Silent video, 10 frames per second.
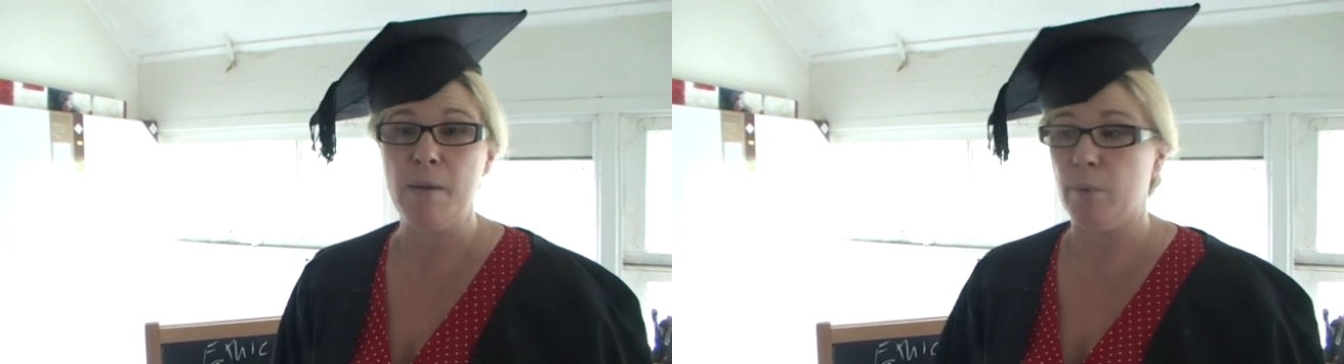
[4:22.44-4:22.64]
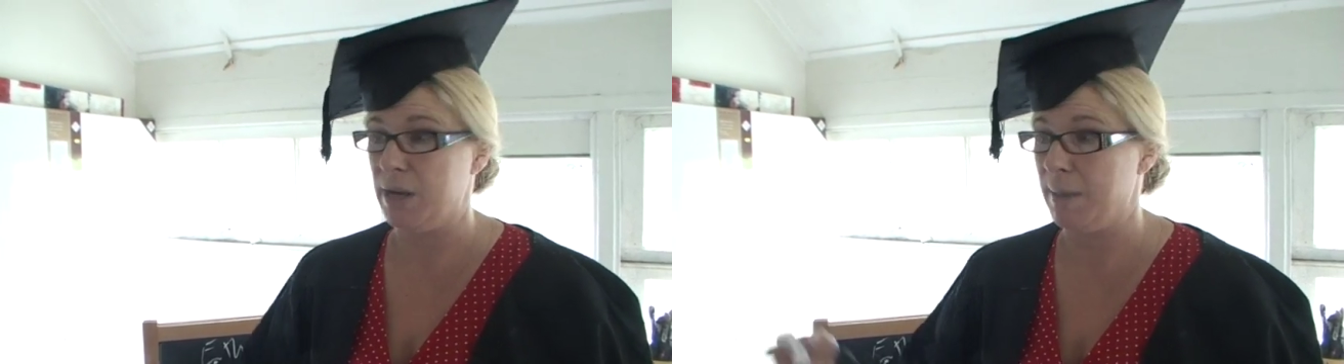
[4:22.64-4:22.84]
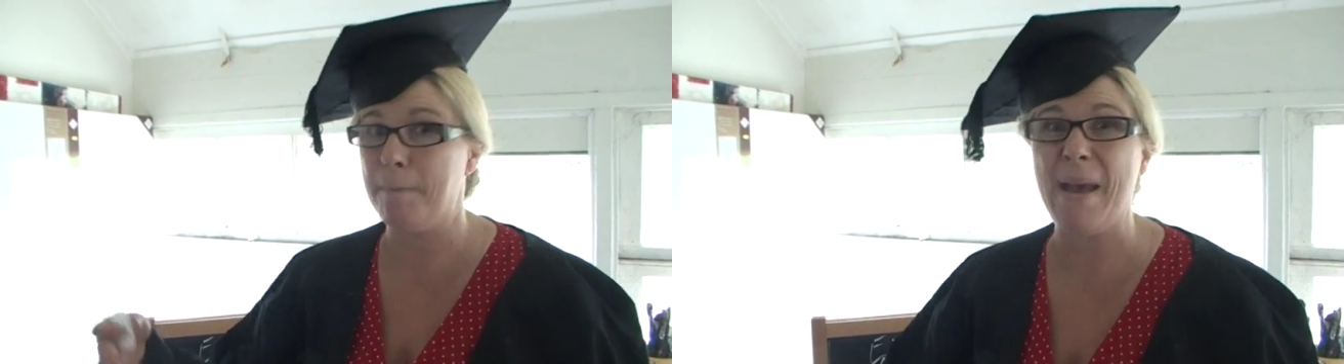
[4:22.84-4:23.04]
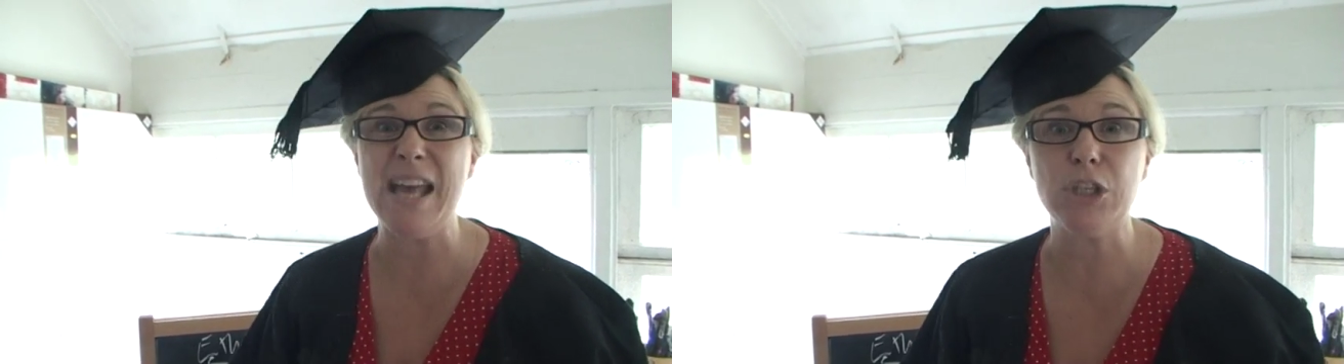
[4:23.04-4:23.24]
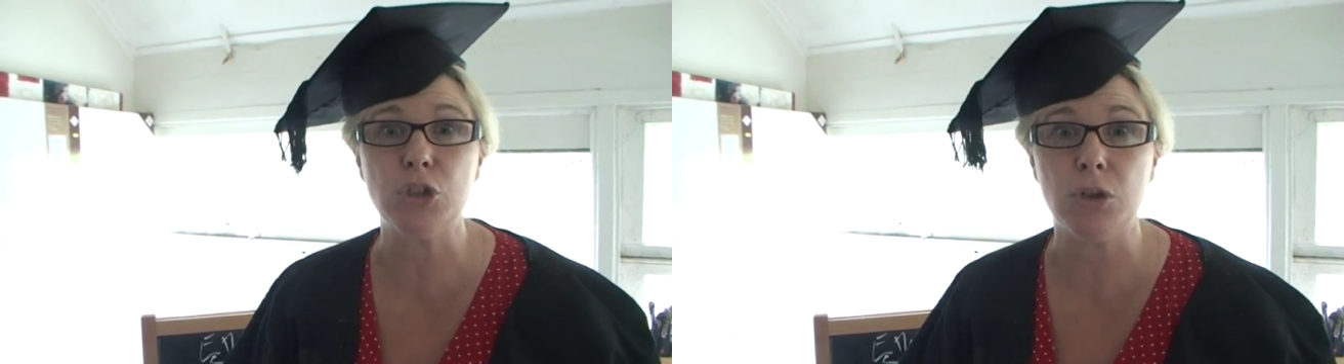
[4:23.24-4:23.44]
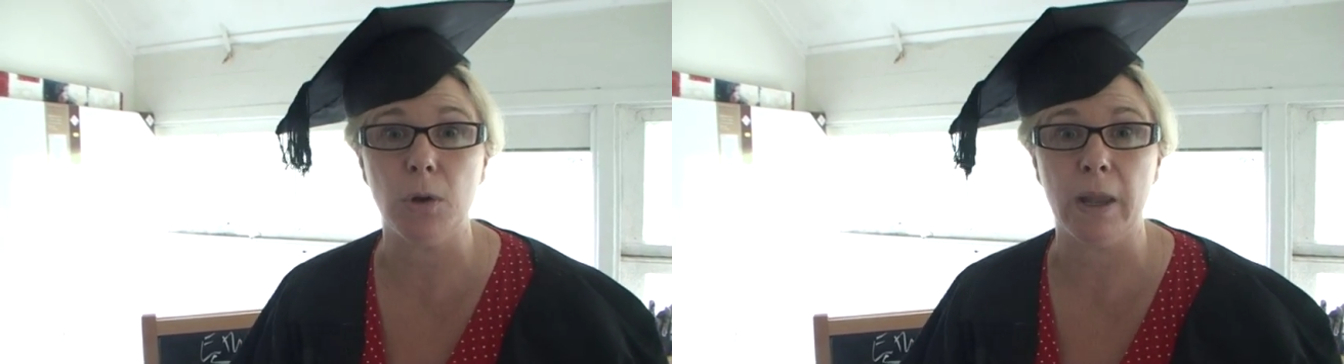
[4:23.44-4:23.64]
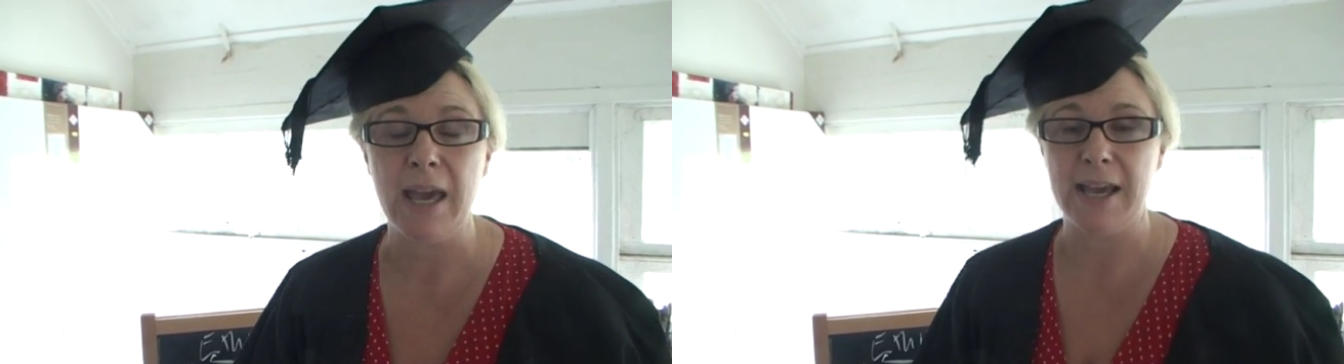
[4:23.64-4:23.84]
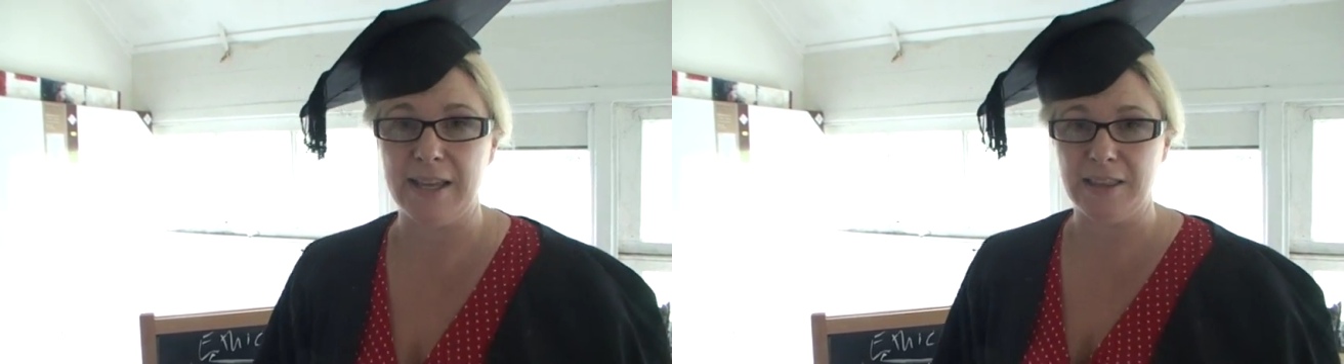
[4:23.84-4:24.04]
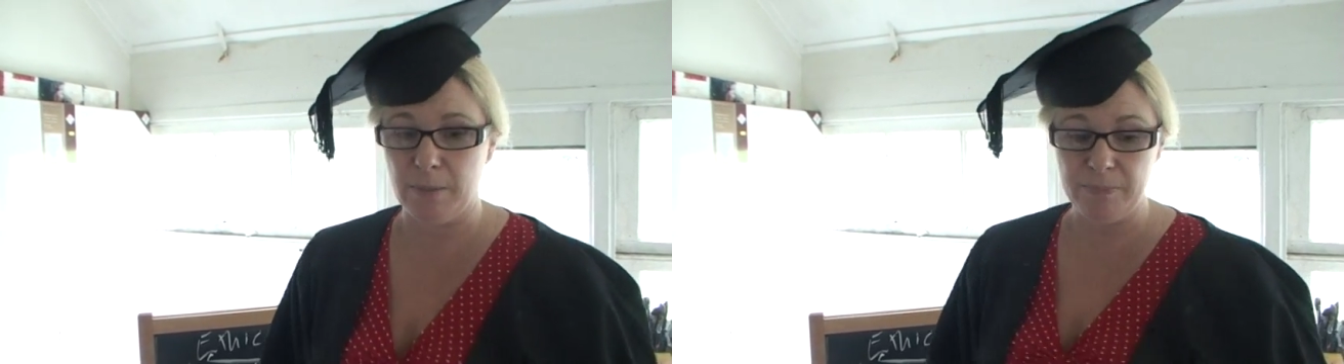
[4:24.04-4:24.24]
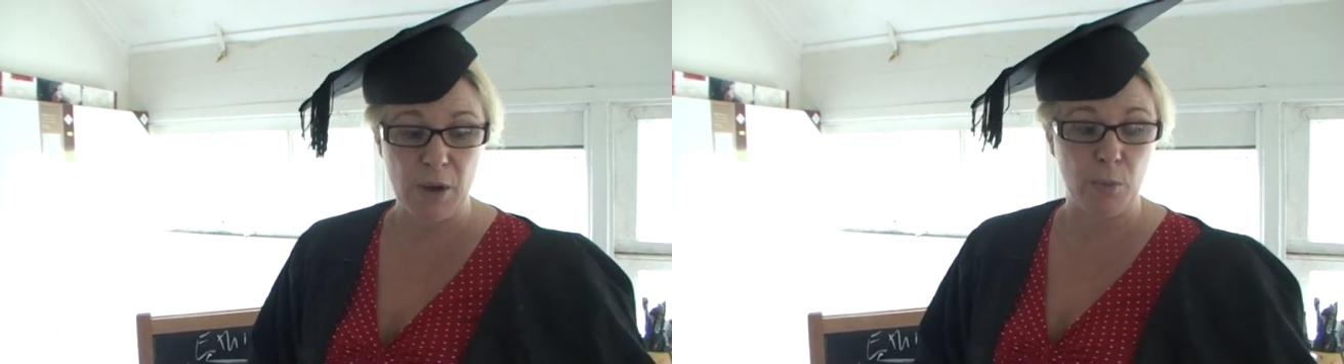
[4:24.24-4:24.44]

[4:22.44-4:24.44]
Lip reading: putting petrol in them